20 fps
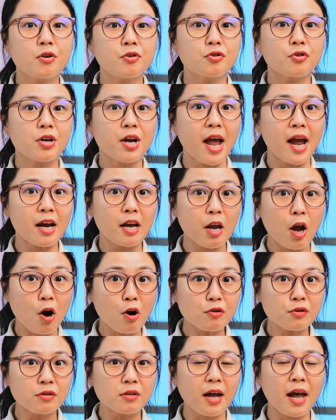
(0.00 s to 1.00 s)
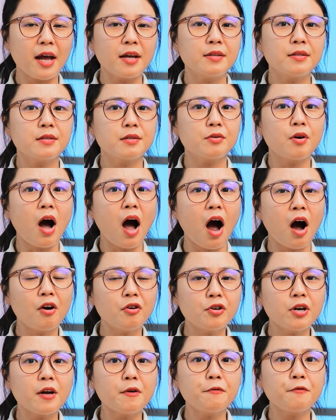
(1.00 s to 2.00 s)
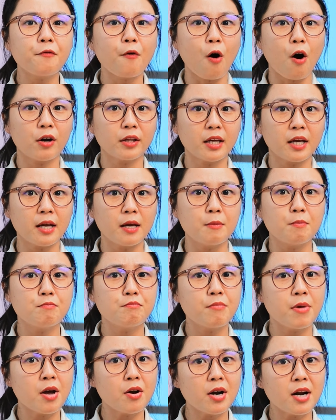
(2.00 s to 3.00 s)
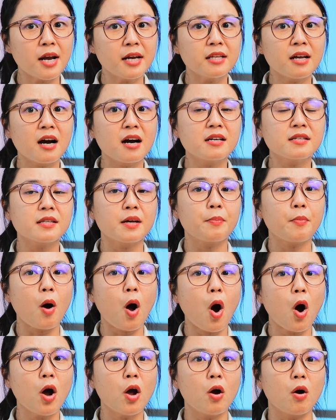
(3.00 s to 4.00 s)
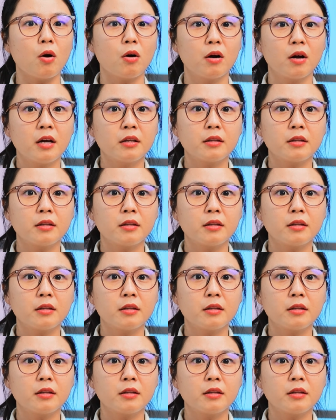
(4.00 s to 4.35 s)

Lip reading: 3 egg yolks and 240 milliliters of oil.